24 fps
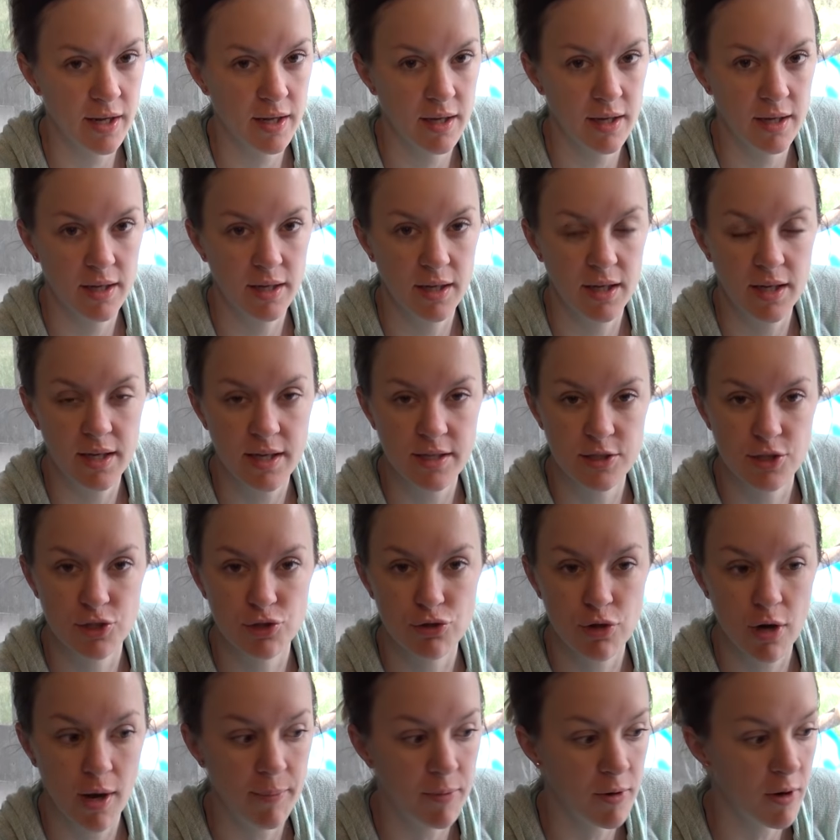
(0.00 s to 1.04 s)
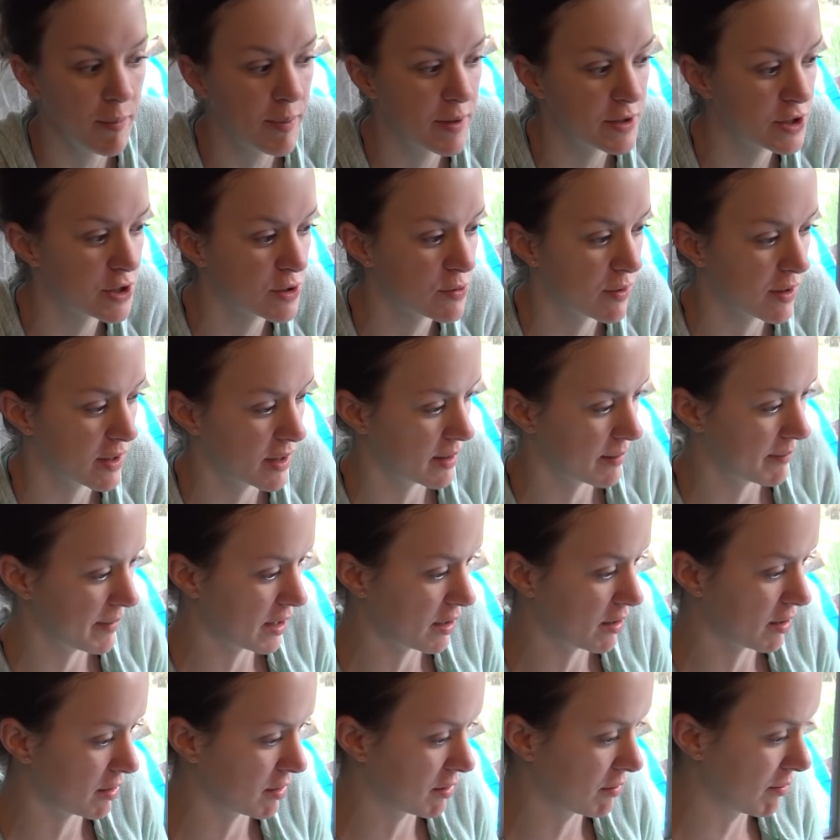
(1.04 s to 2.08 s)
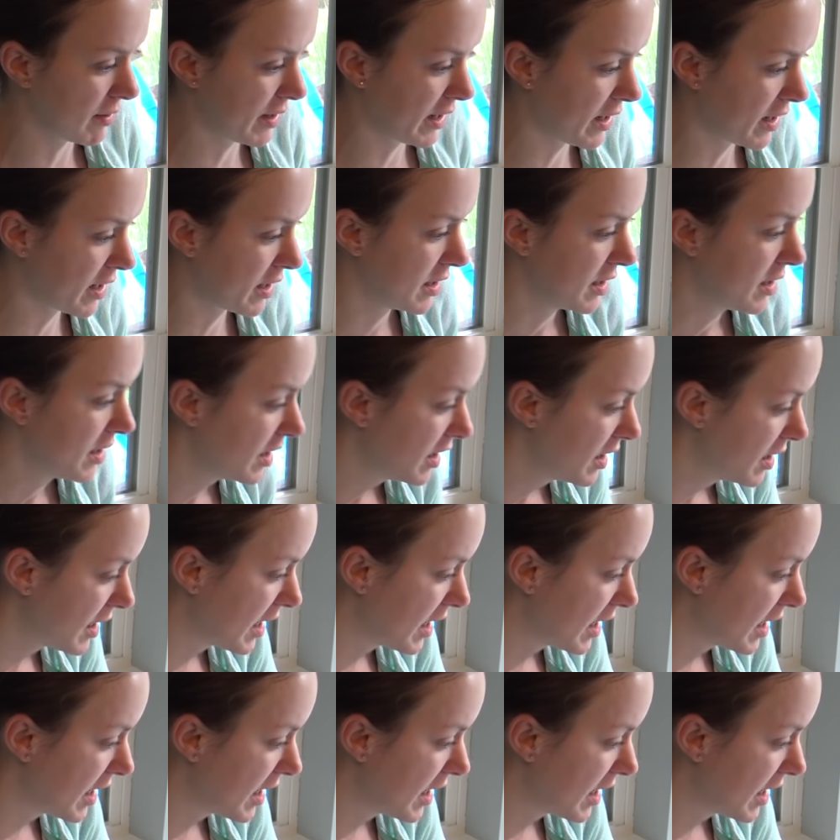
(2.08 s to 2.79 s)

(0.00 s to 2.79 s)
to get any kids in trouble, but just wanted to make her aware.